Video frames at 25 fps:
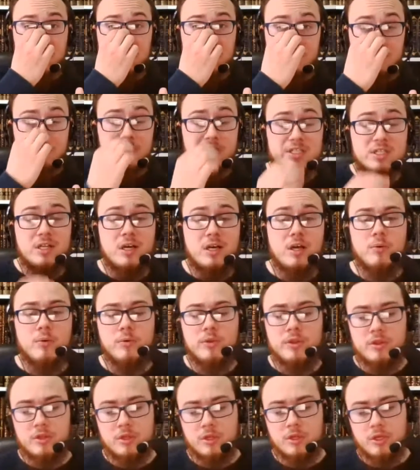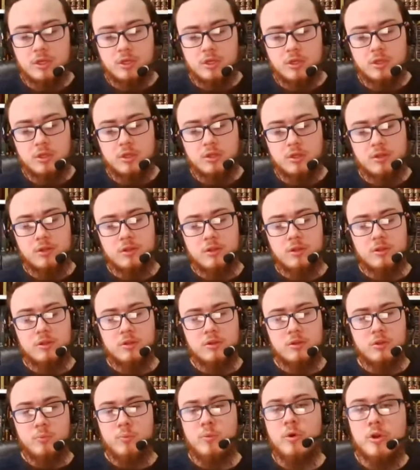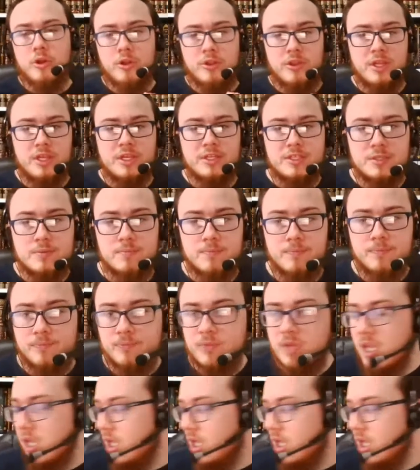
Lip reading: So we start with the monotheism,